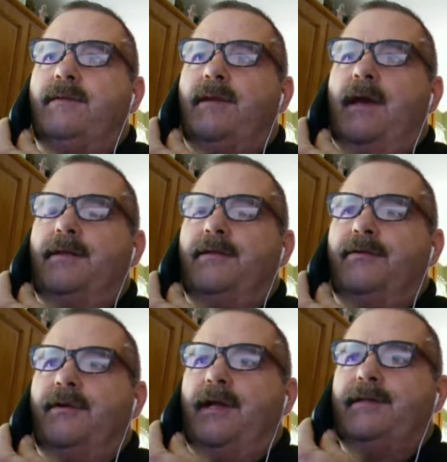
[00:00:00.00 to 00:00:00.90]
Yeah, they're
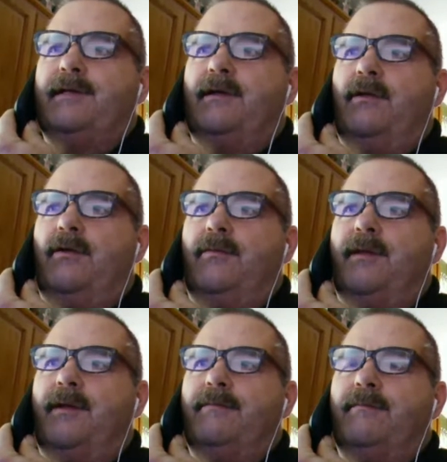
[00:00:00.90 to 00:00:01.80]
gonna have to alarm
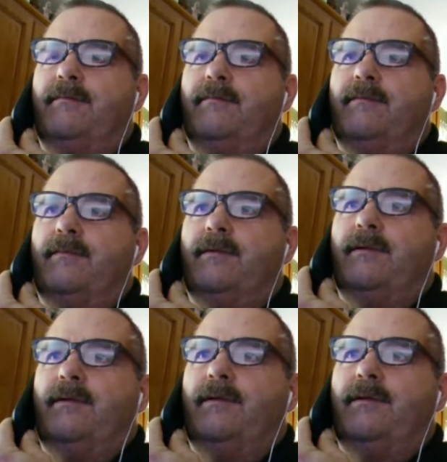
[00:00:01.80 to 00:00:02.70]
that.
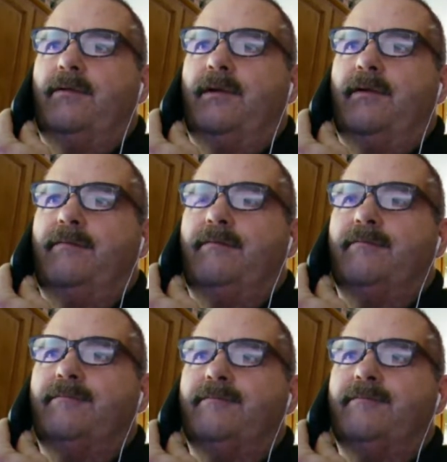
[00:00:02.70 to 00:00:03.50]
They don't have.